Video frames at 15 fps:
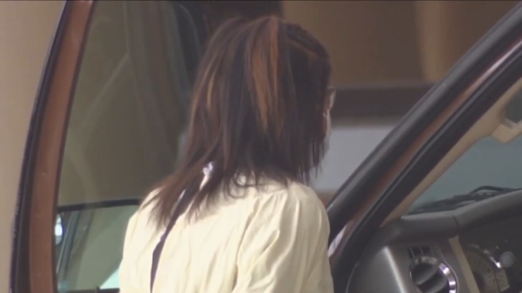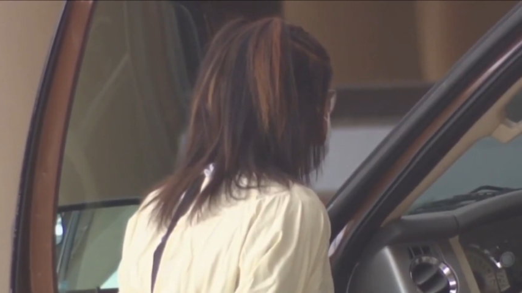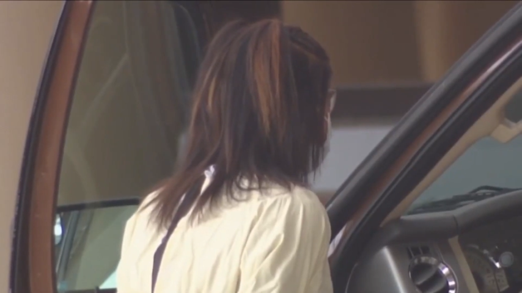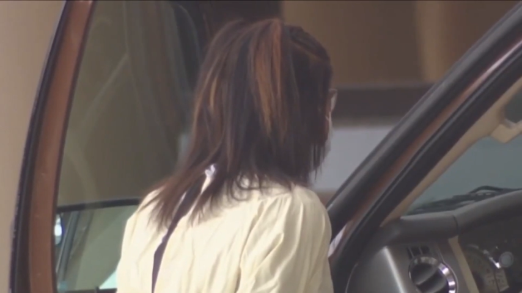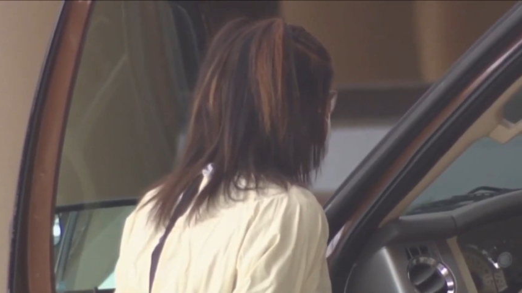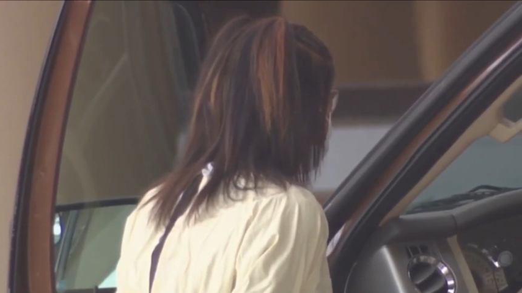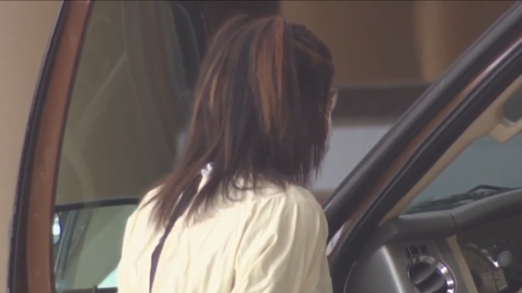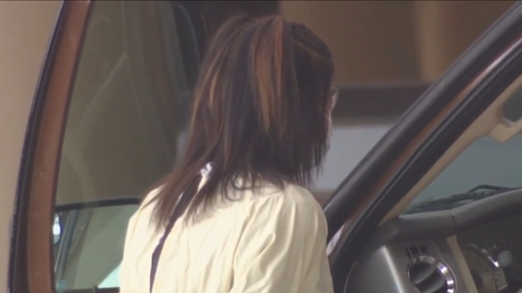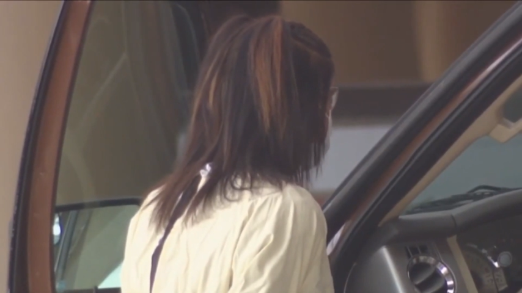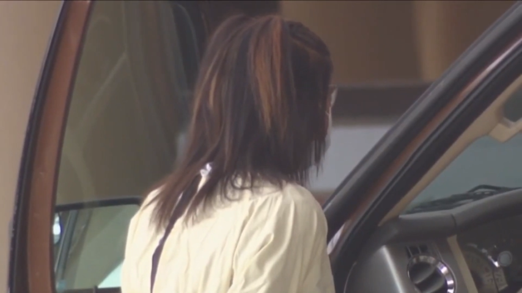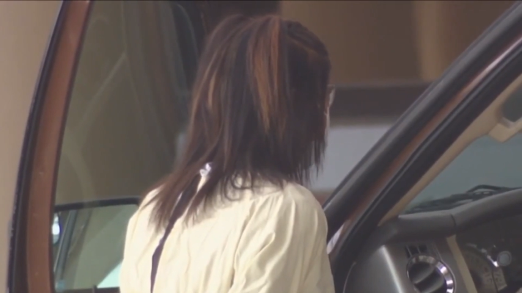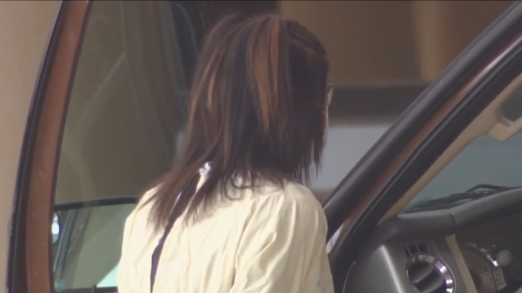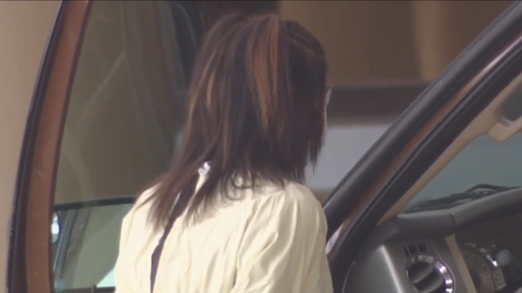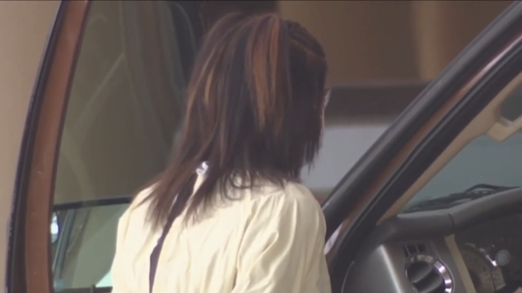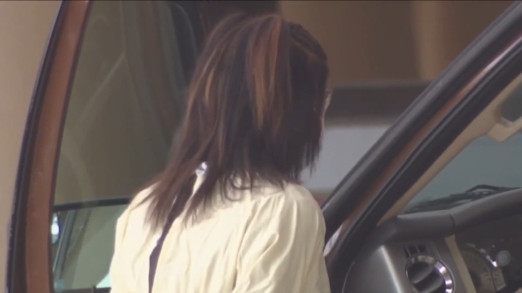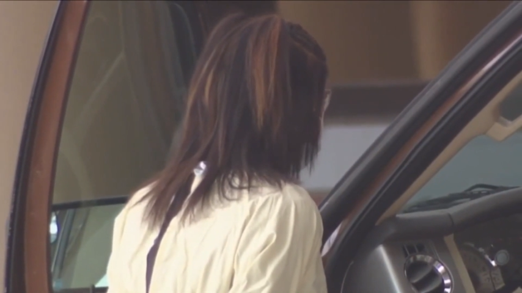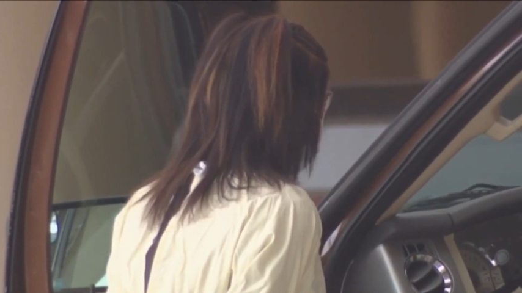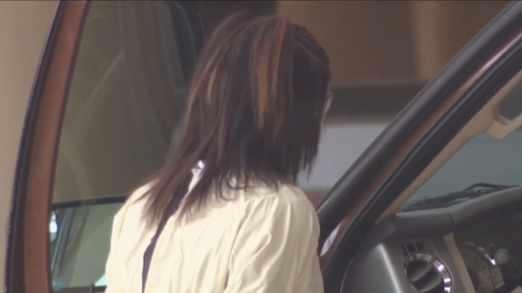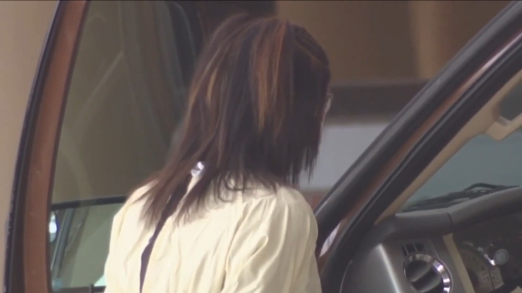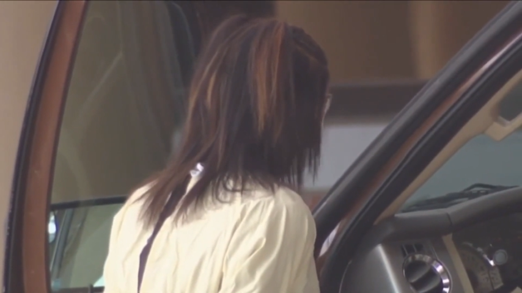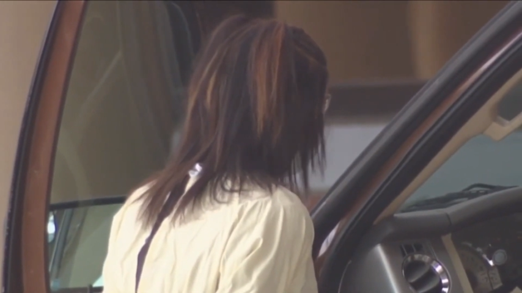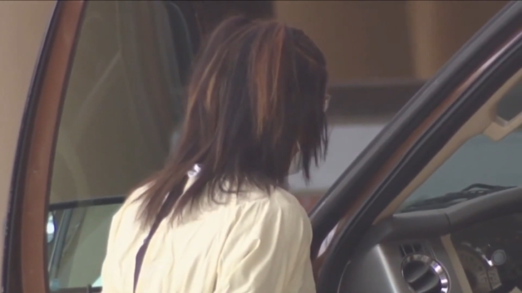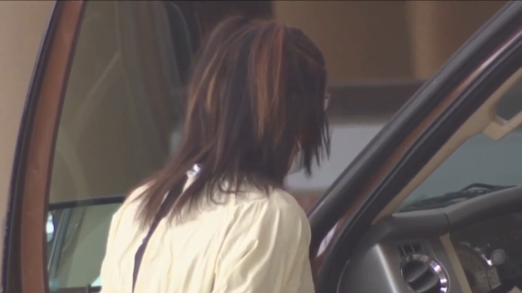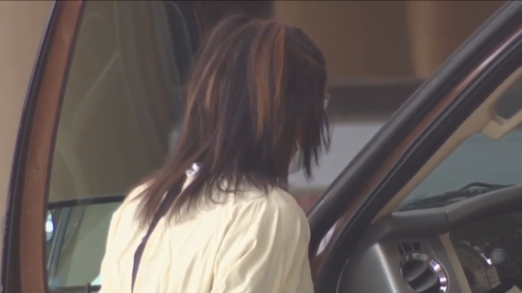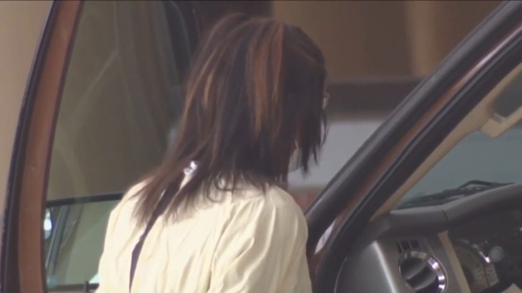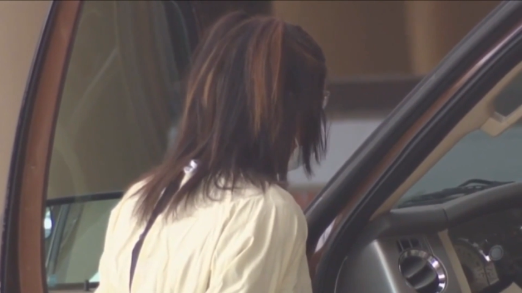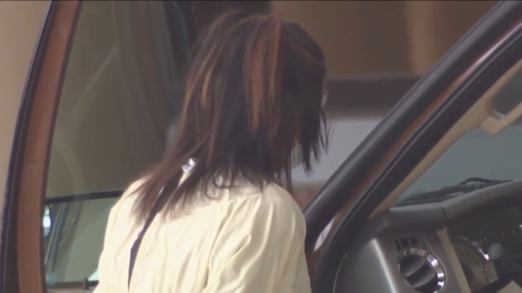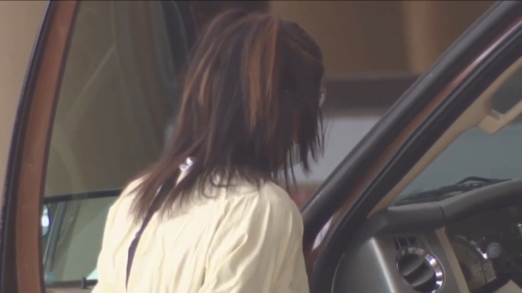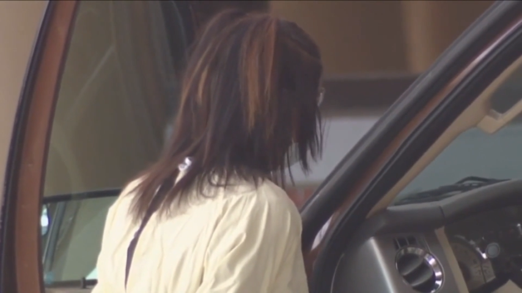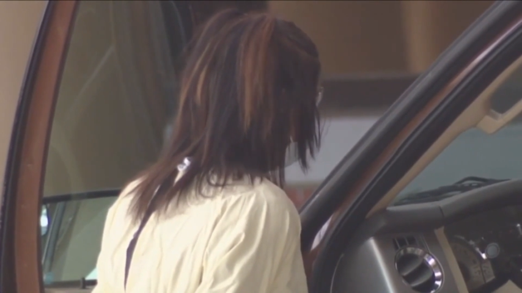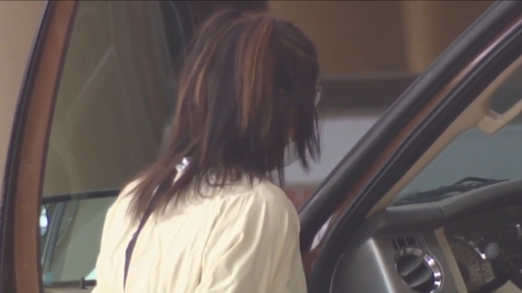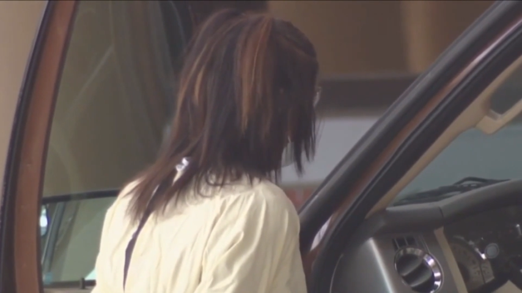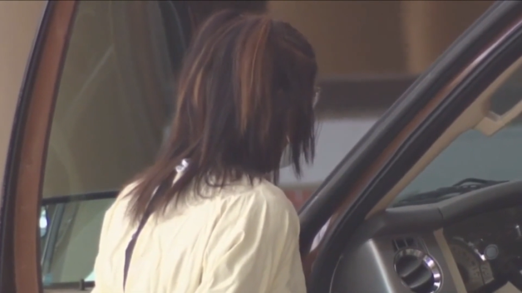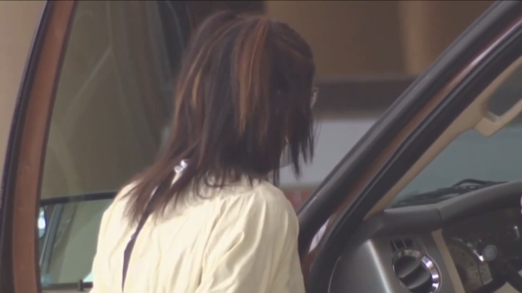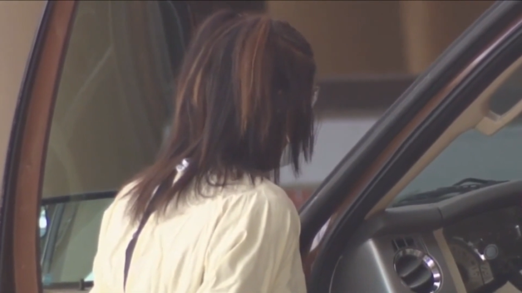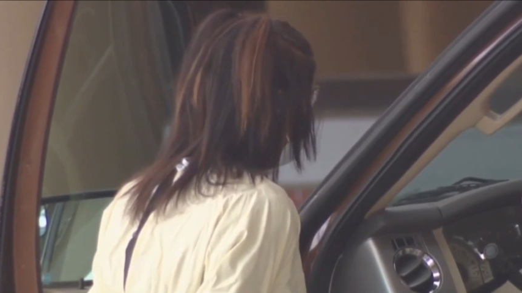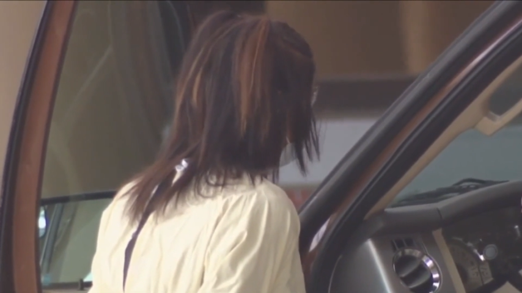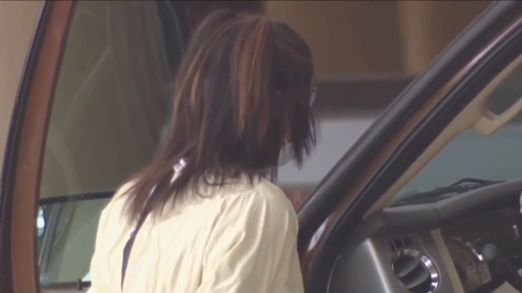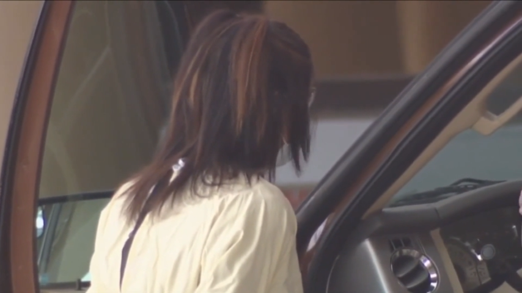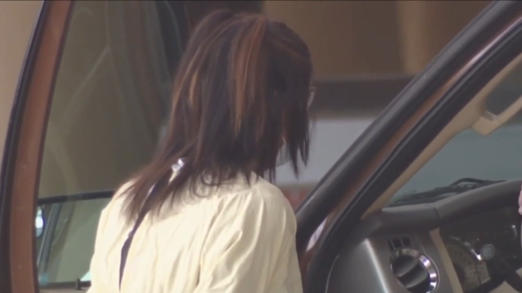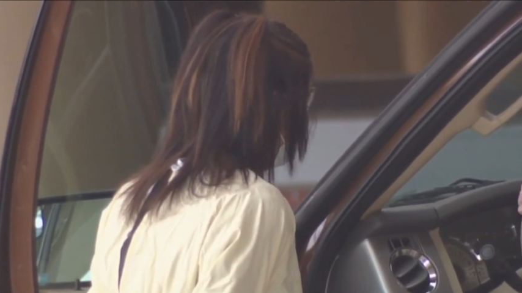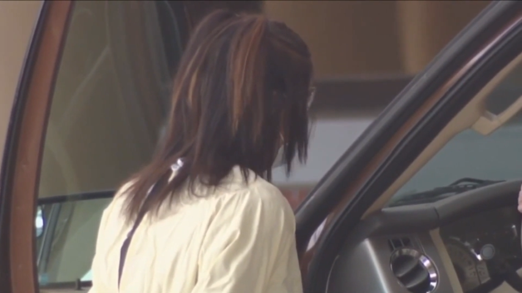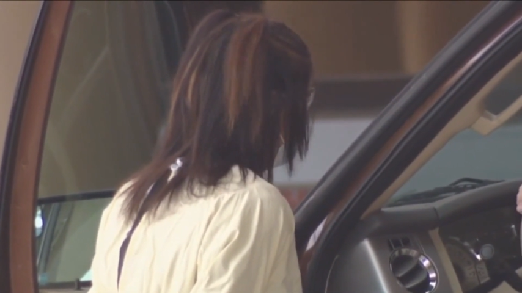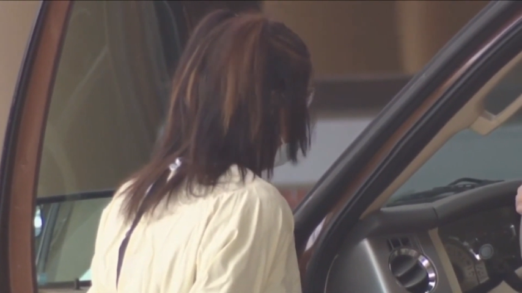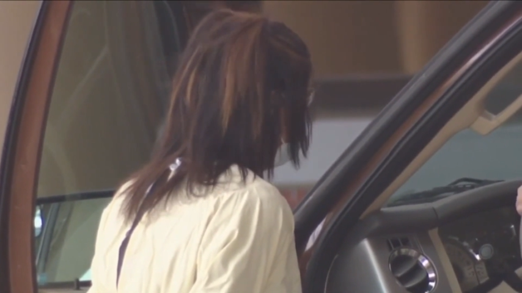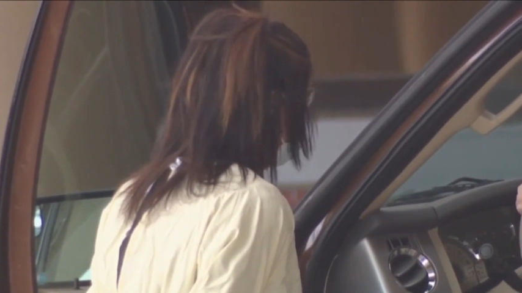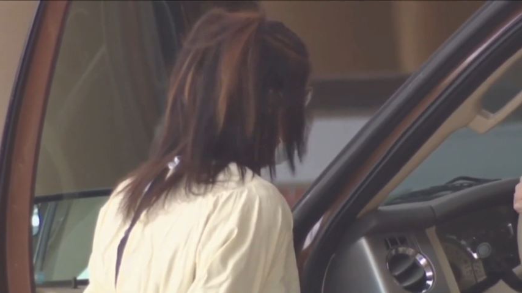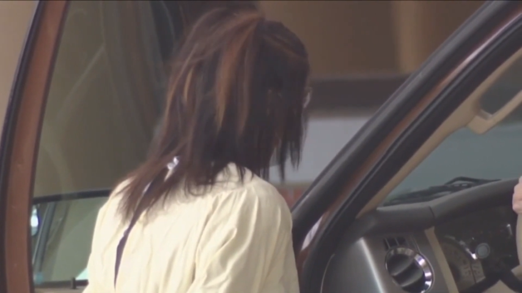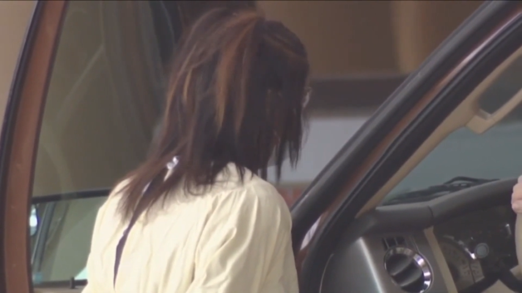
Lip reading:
[unreadable: no face in view]